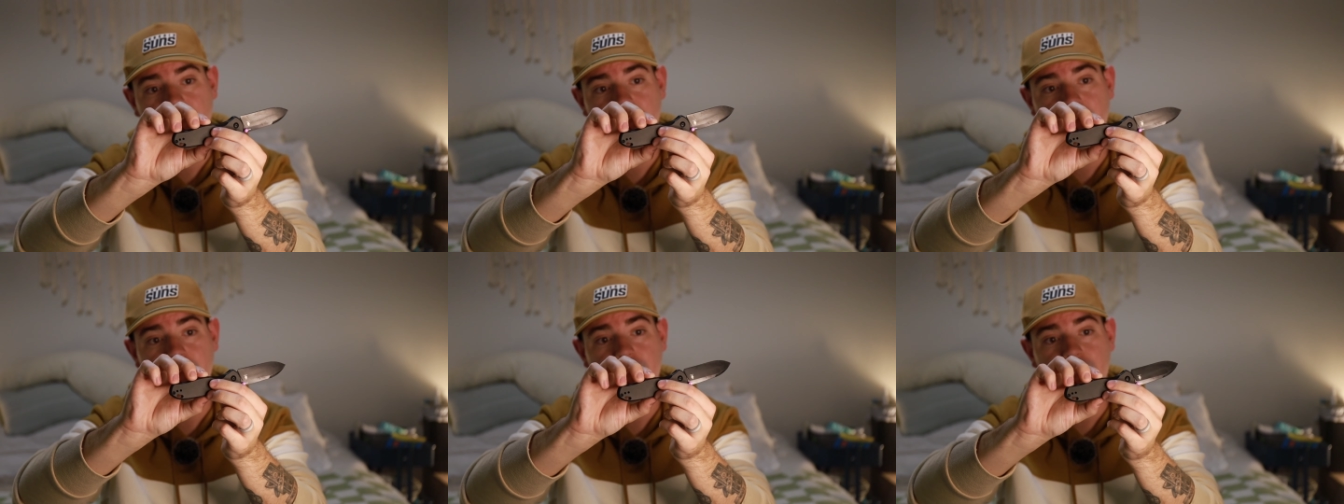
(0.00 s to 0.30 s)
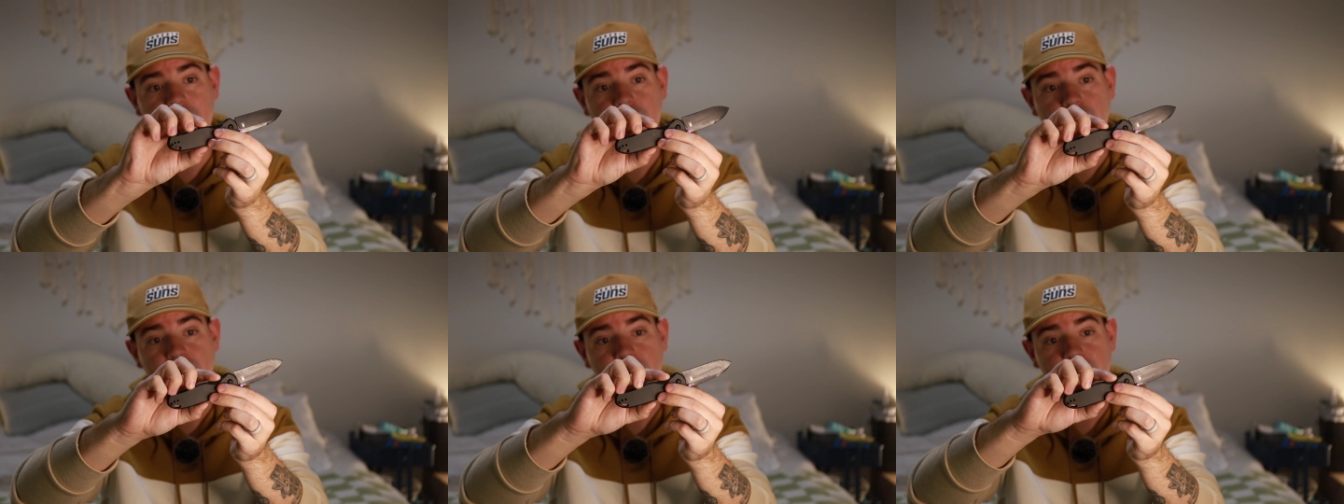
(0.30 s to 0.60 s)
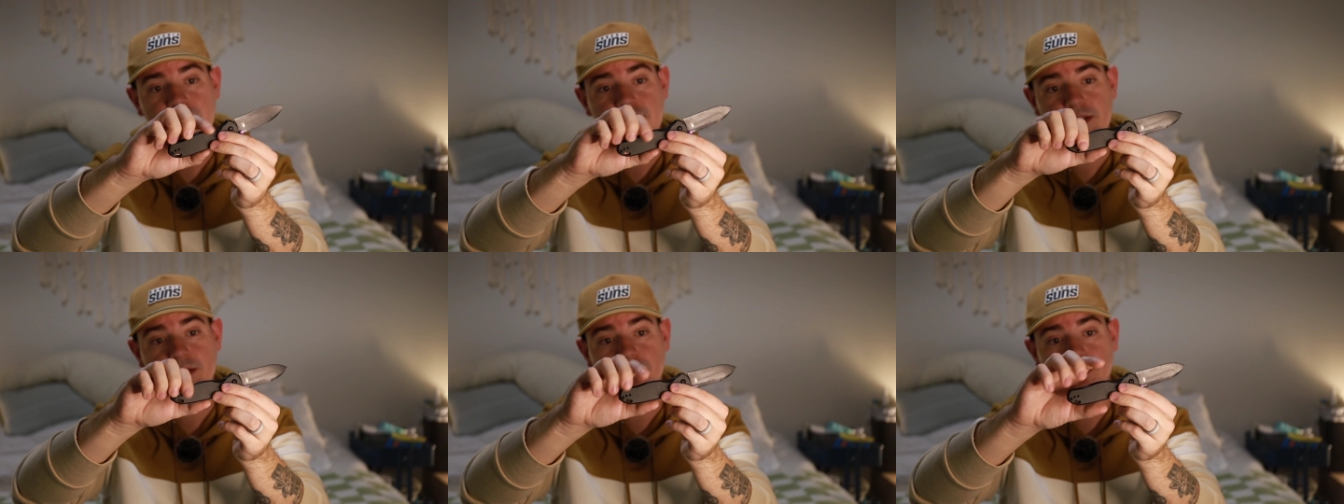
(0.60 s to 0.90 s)
a
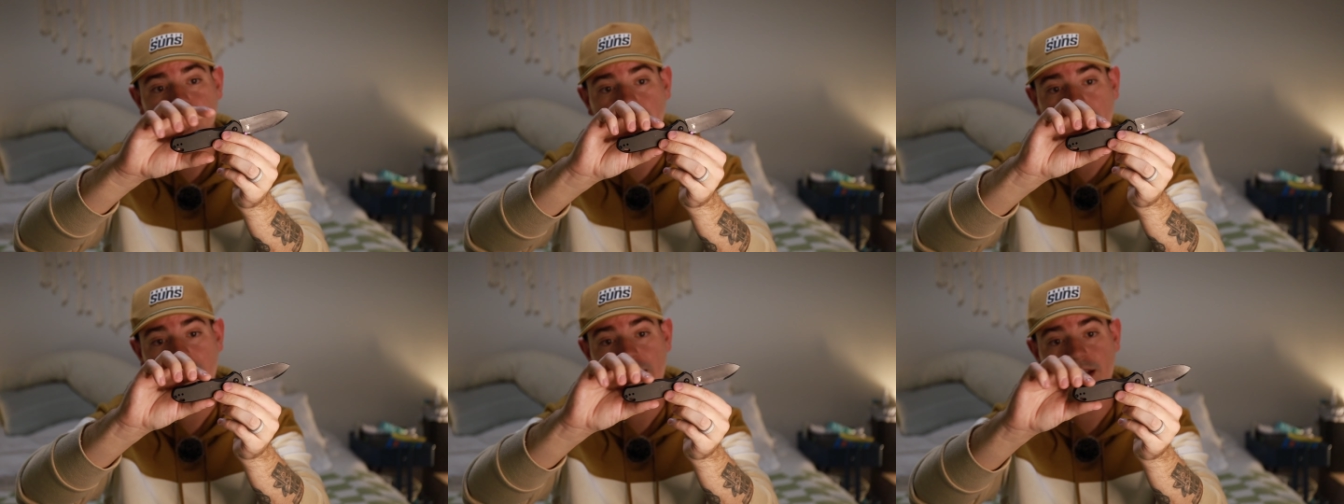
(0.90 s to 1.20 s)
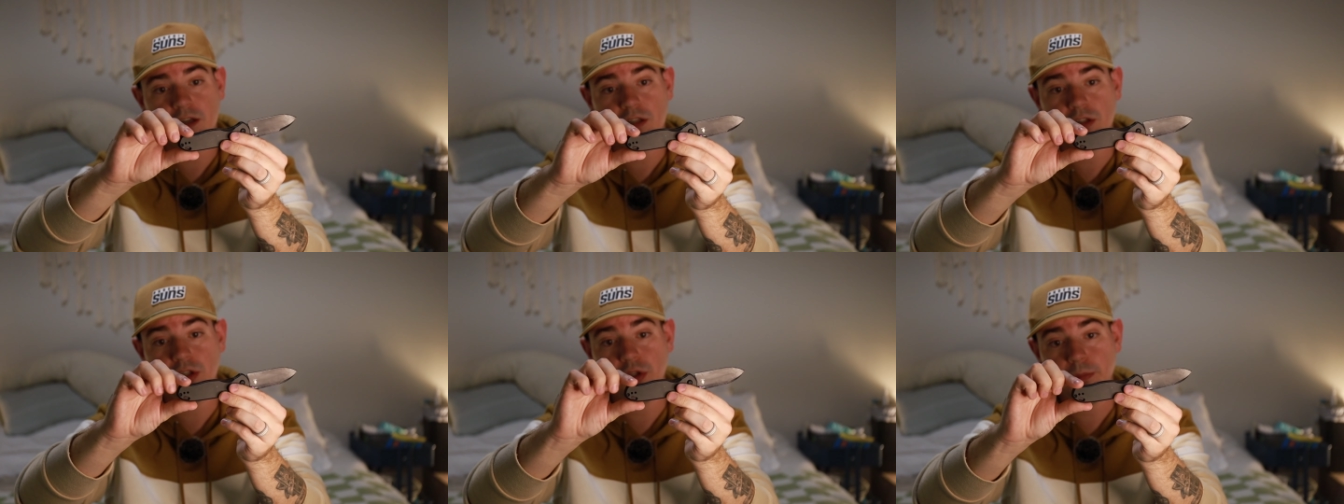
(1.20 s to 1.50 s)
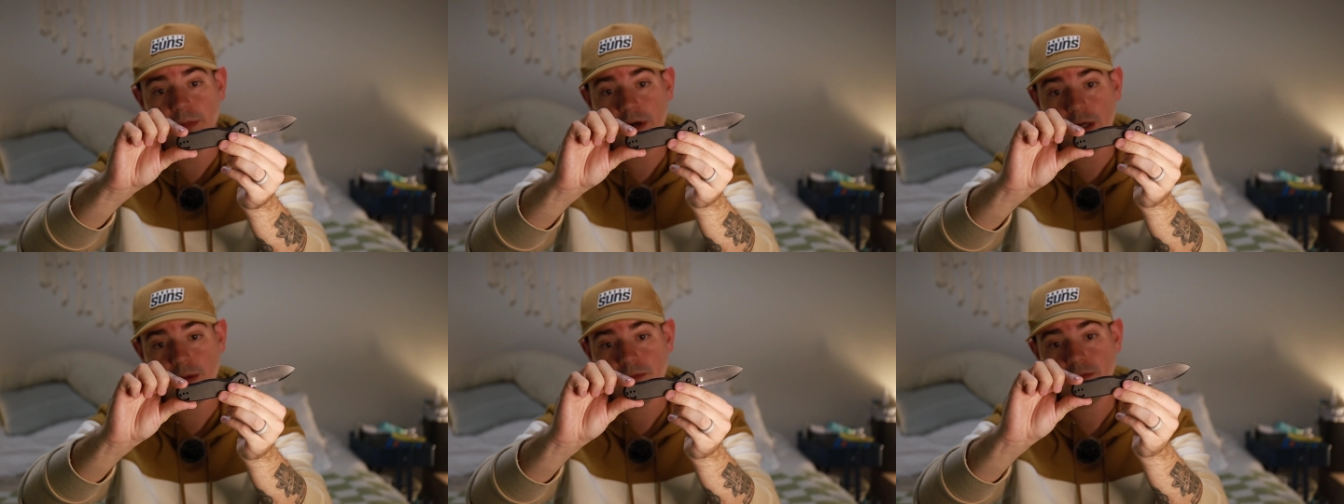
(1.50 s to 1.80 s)
anodized black
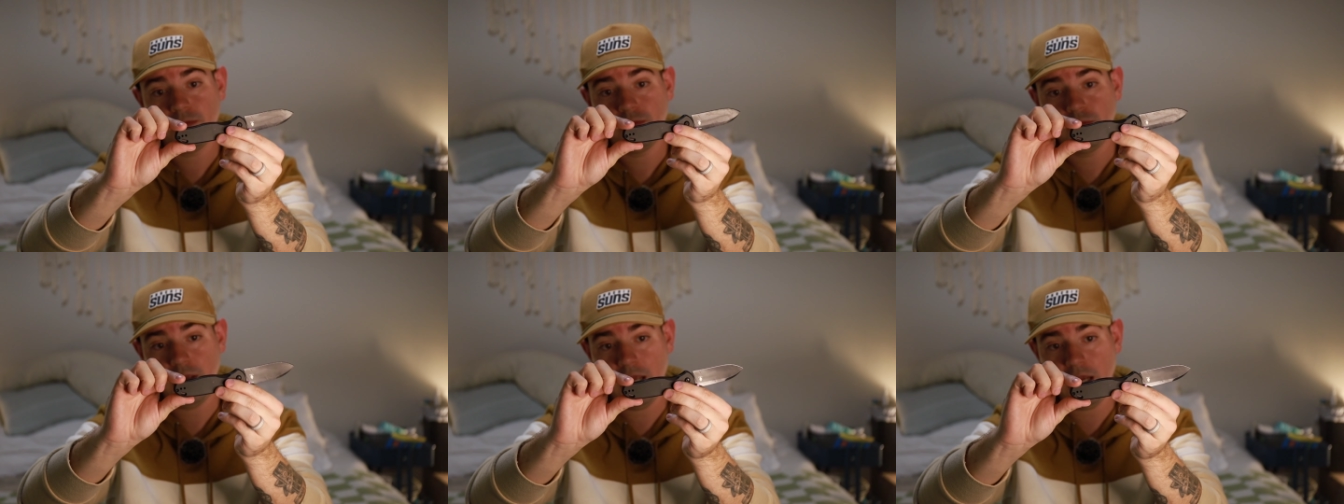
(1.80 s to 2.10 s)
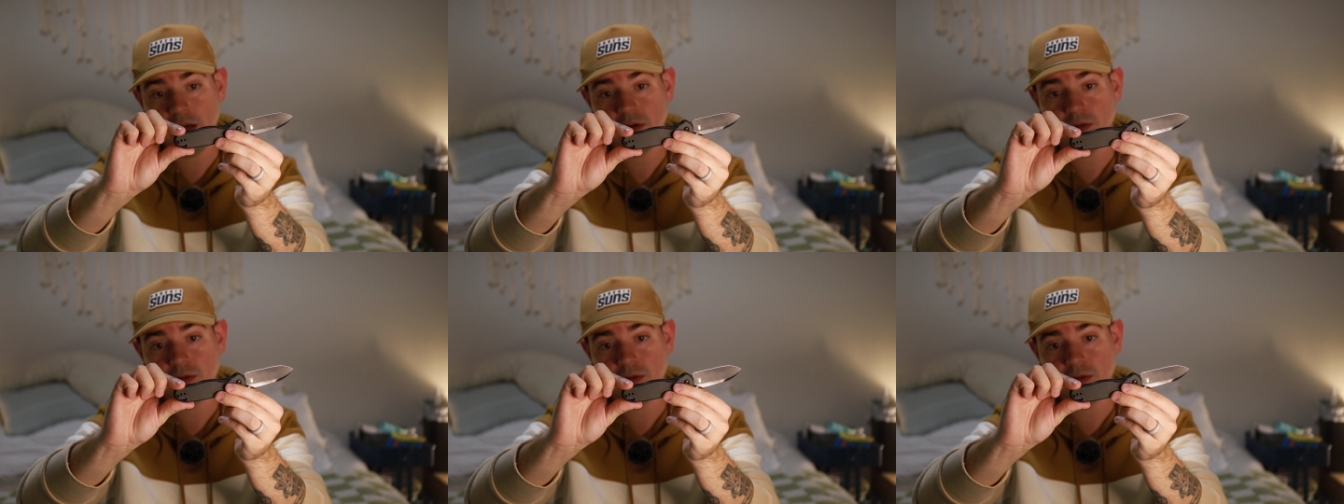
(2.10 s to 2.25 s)
aluminum